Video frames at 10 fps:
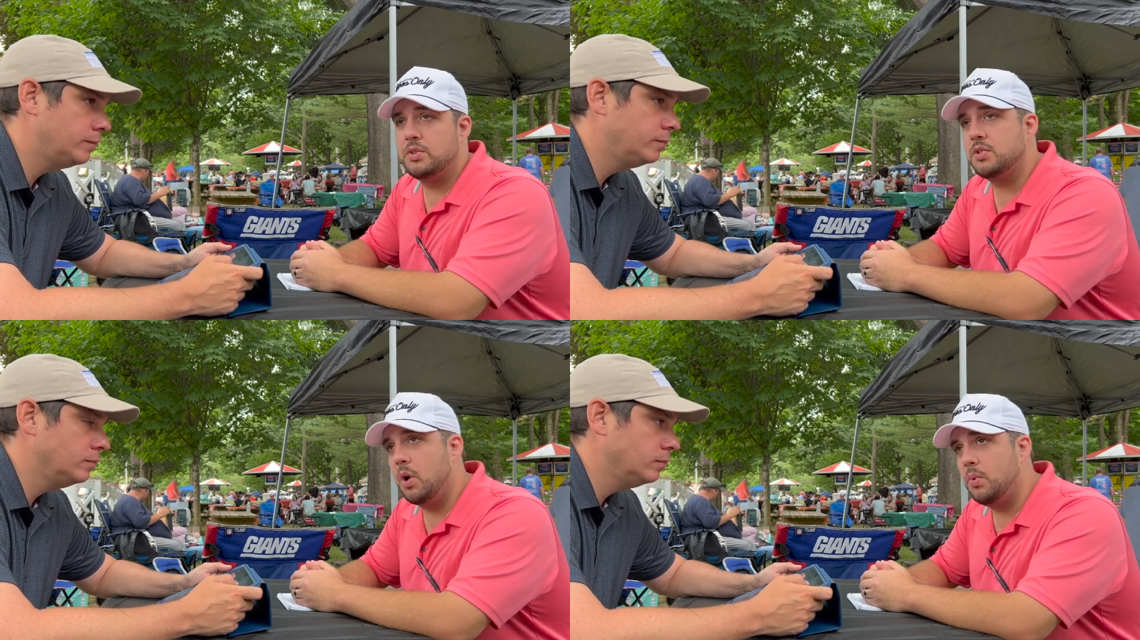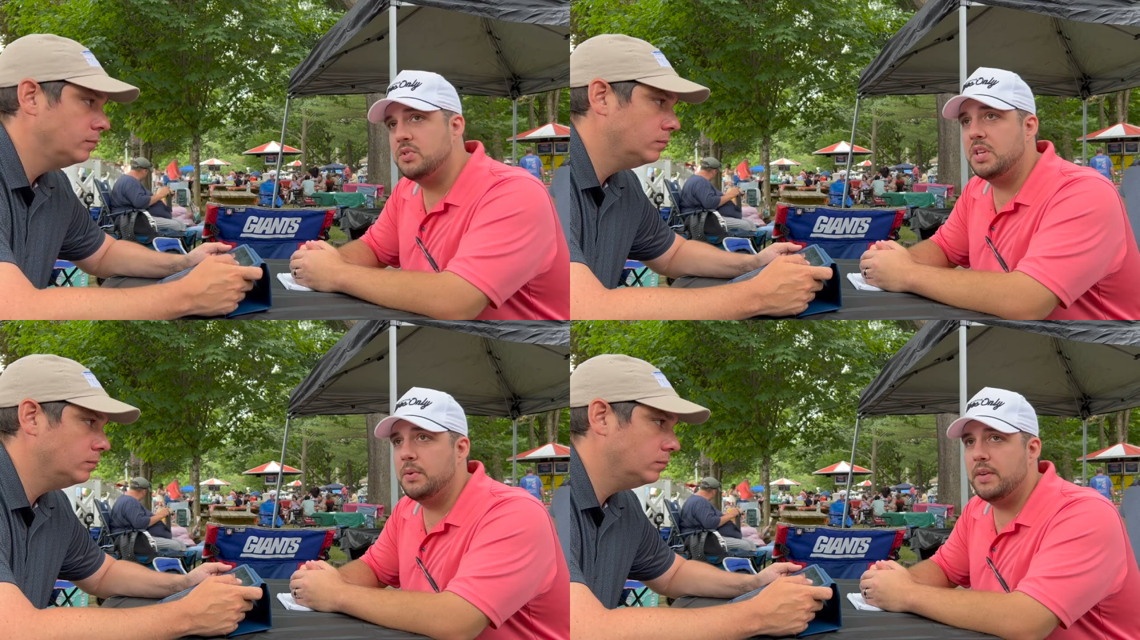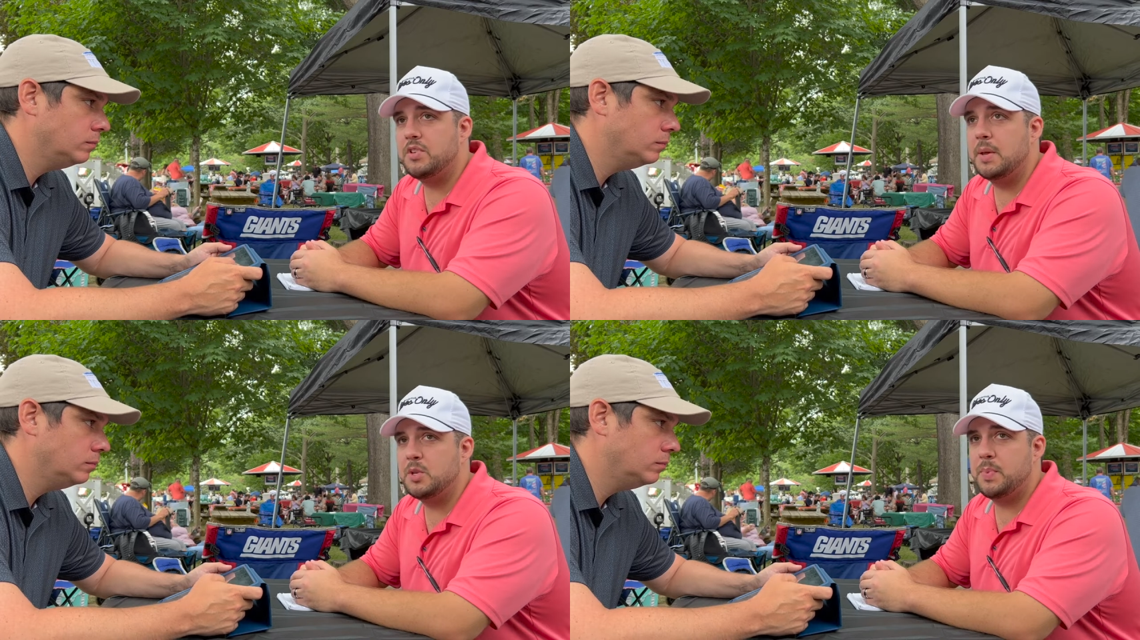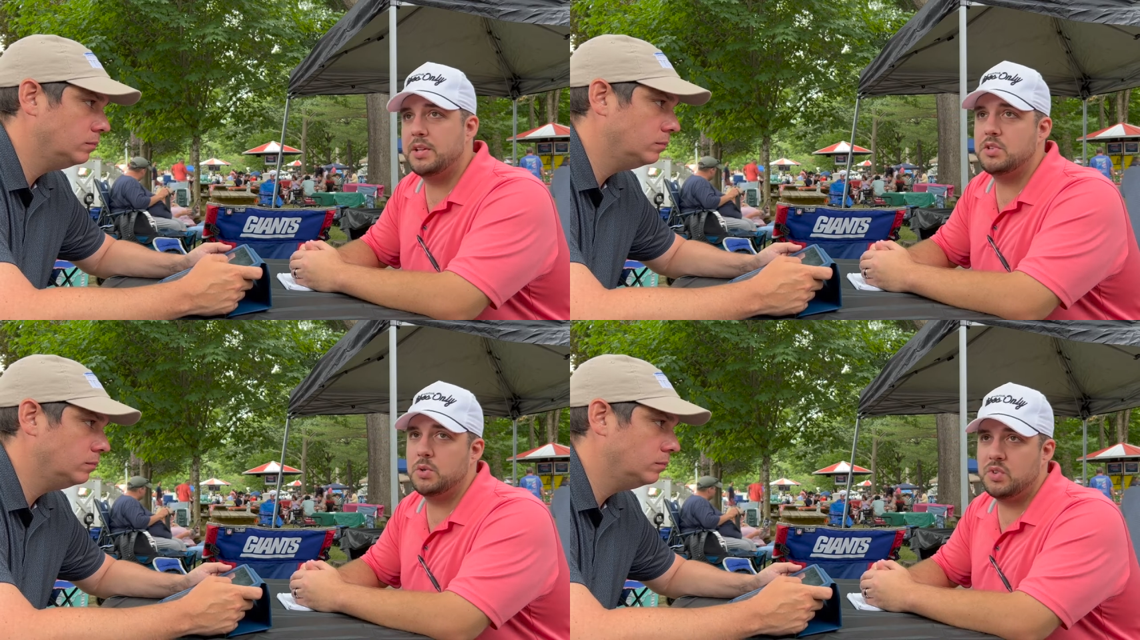Speaker 1: so we'll see if Jamie
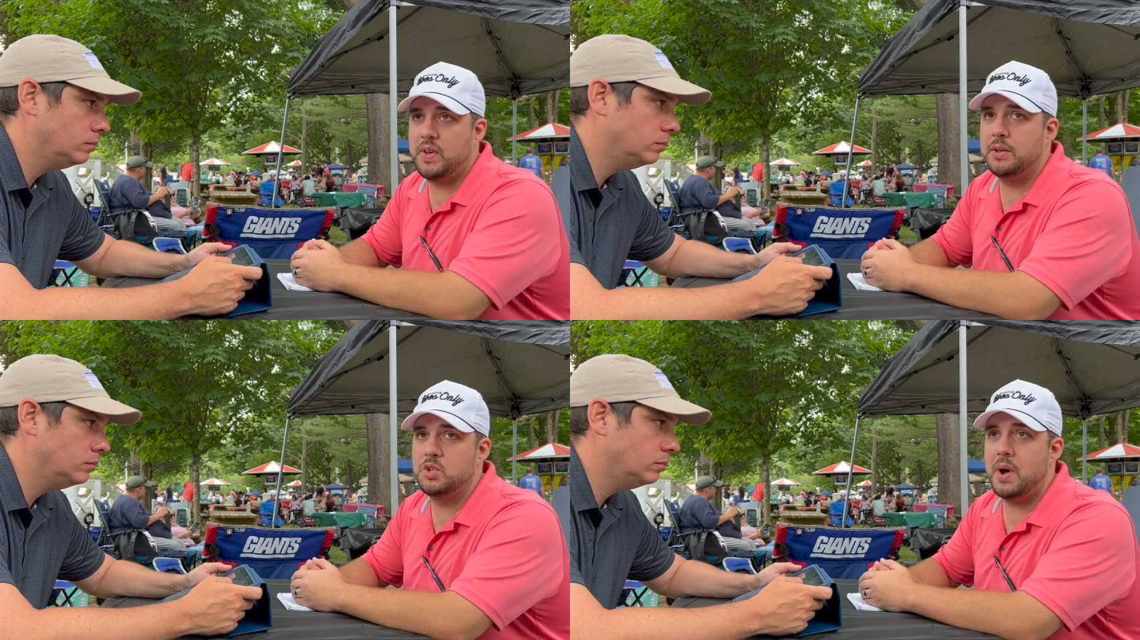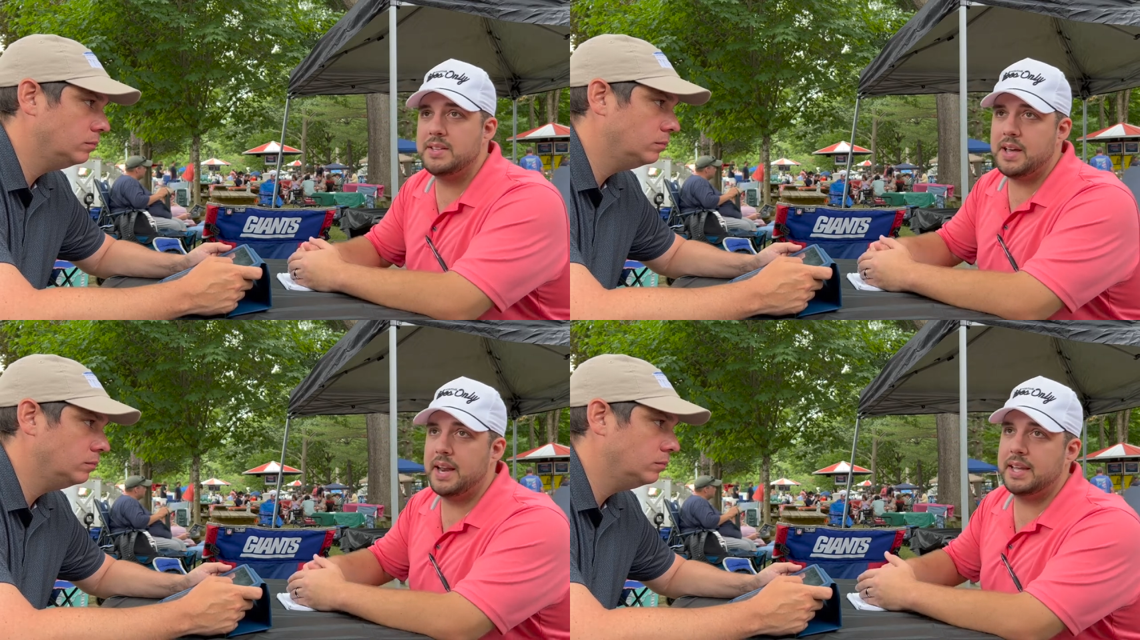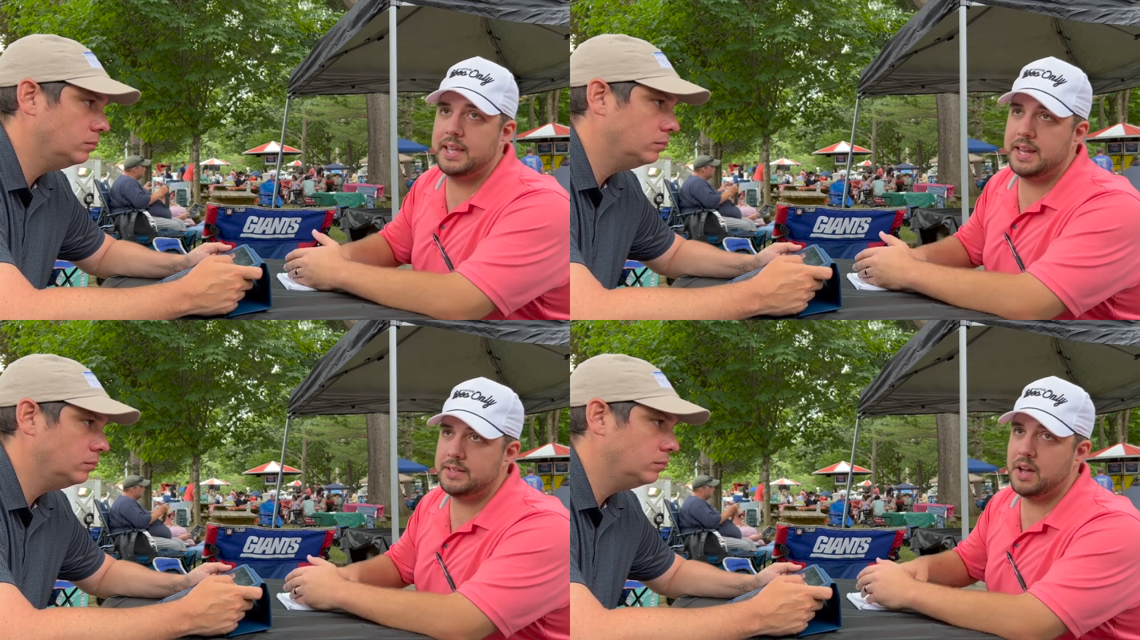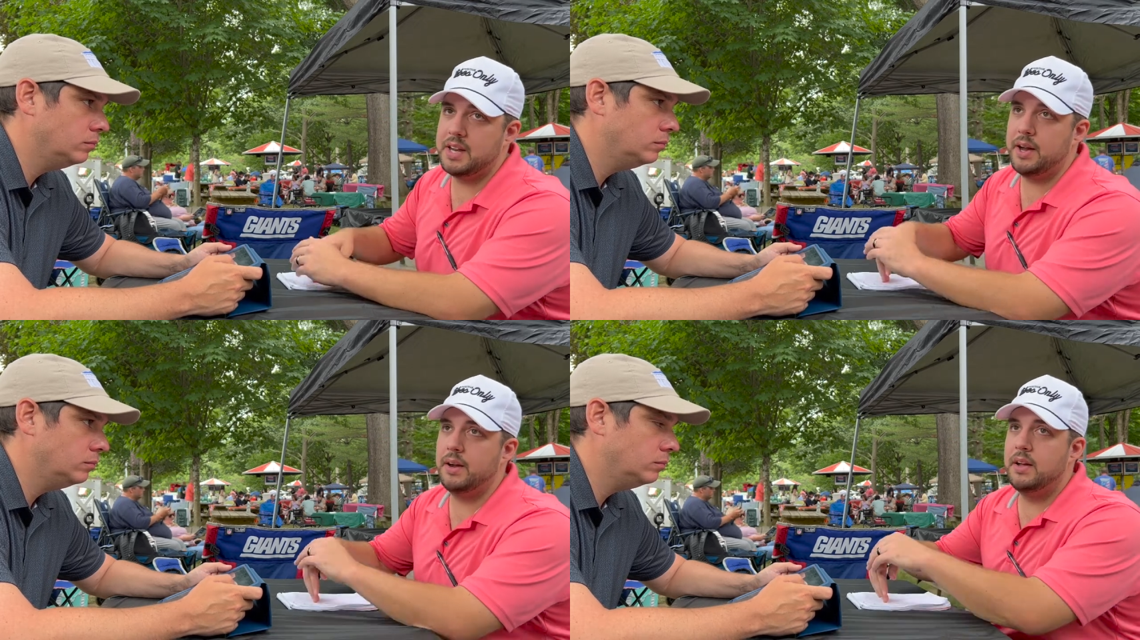Spencer, who's failed twice on it, can get it done
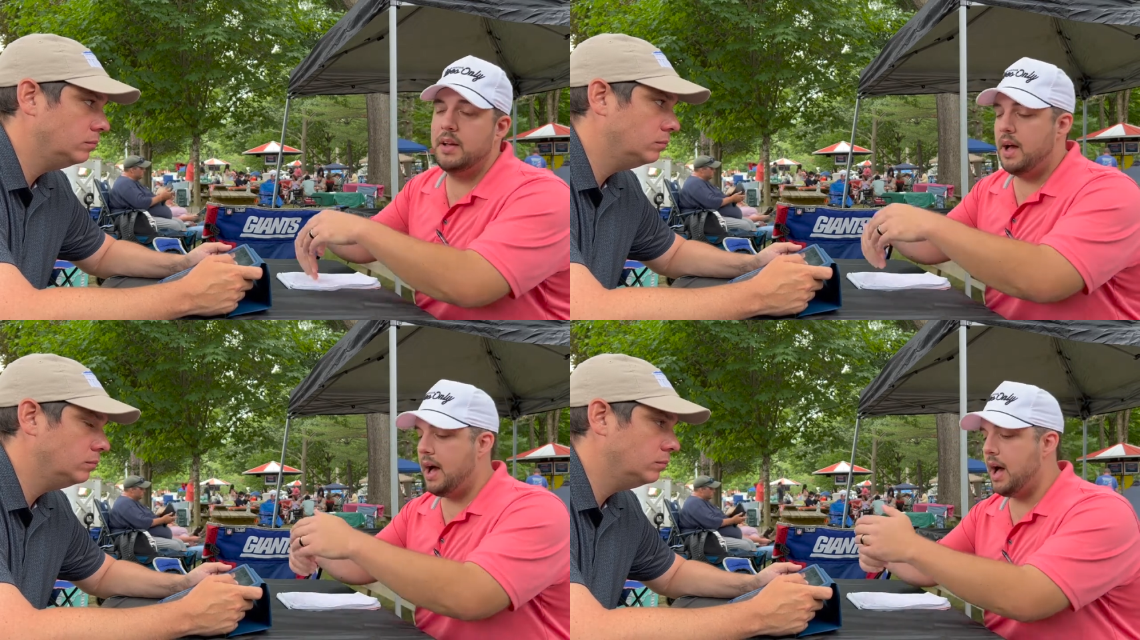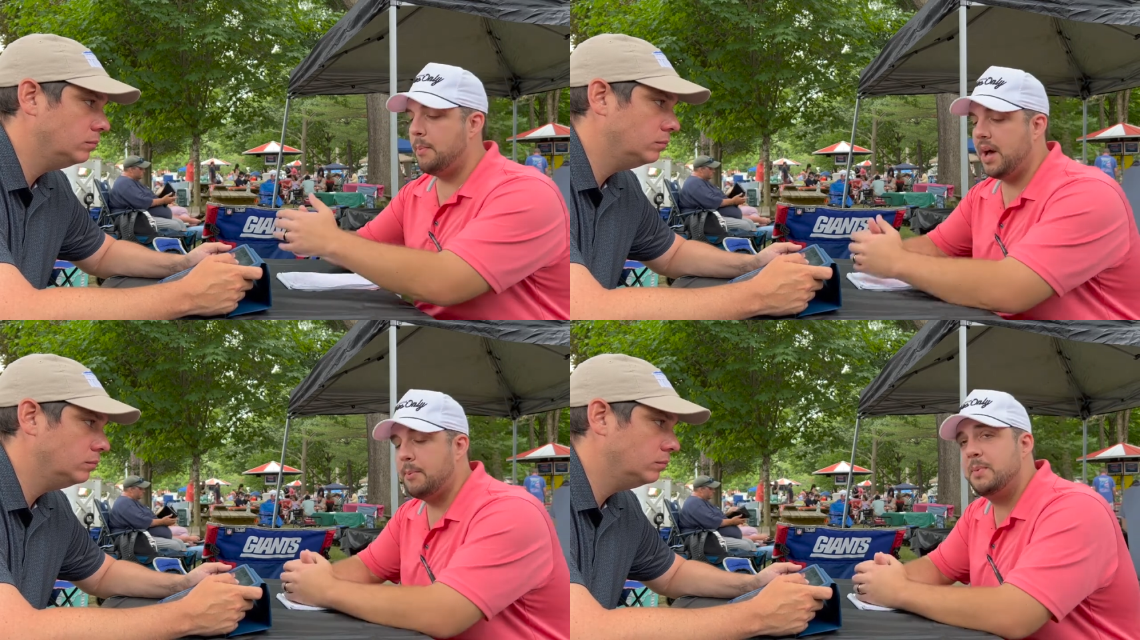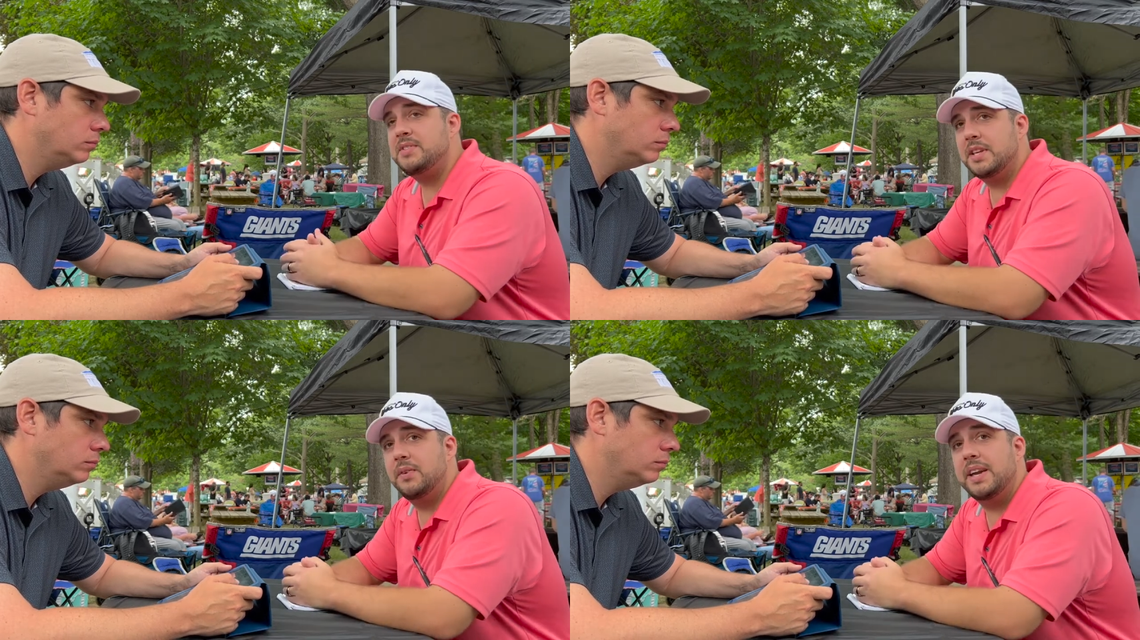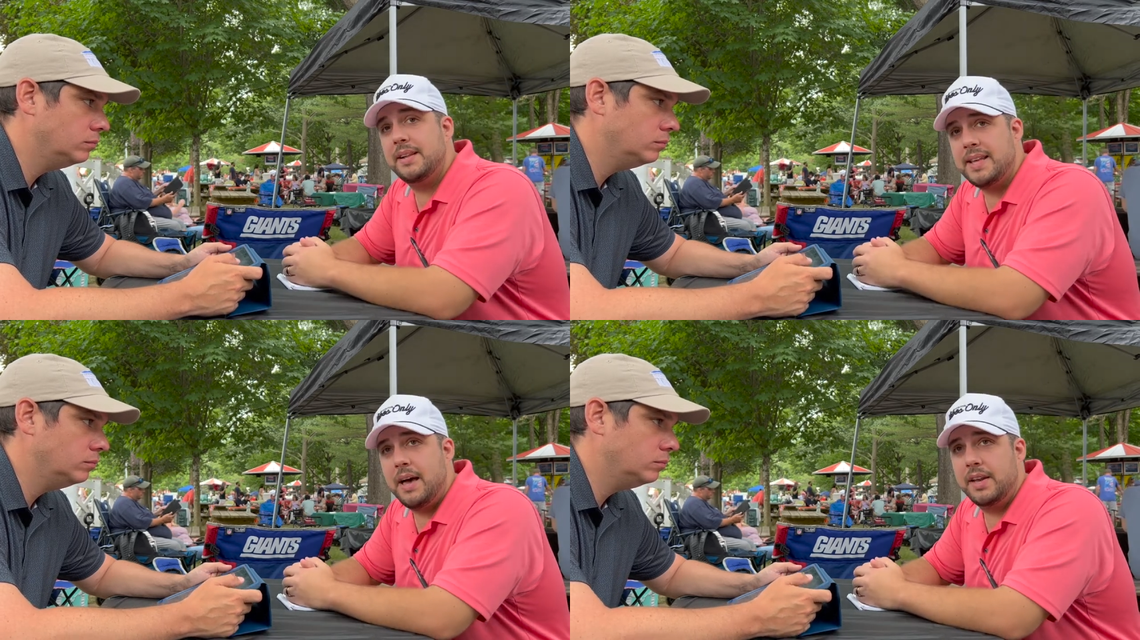here. Uh, but I'm going to be singling in
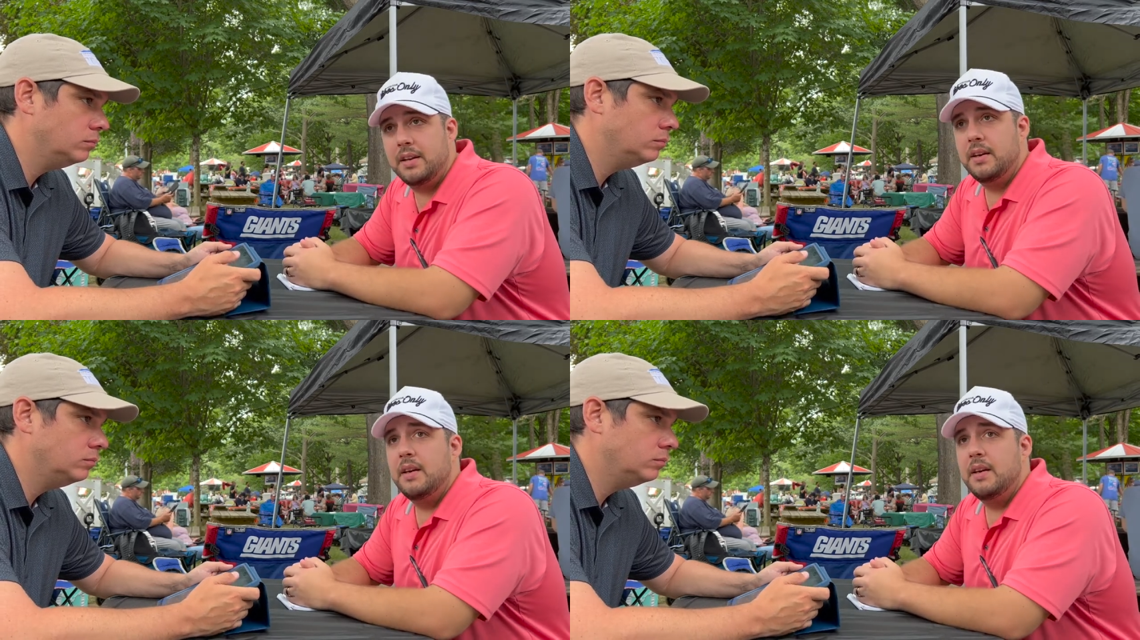Italian.